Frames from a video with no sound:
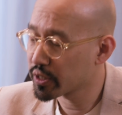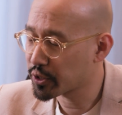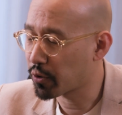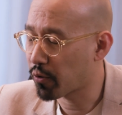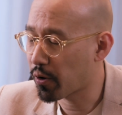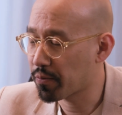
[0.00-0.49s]

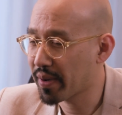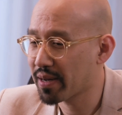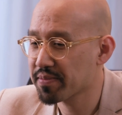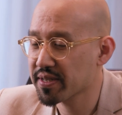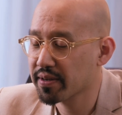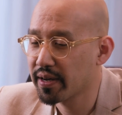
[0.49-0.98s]
show
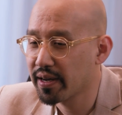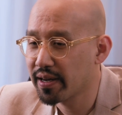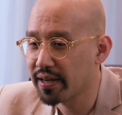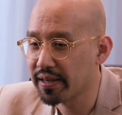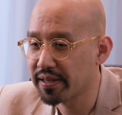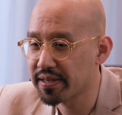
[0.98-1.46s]
roadmaps
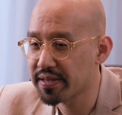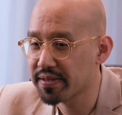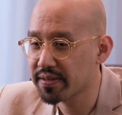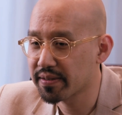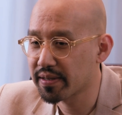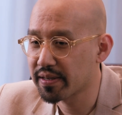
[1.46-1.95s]

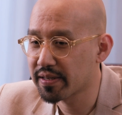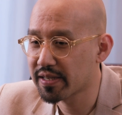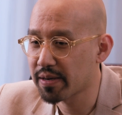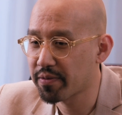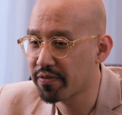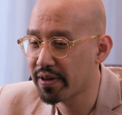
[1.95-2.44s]
is
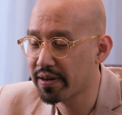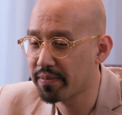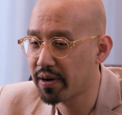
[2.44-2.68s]
some of them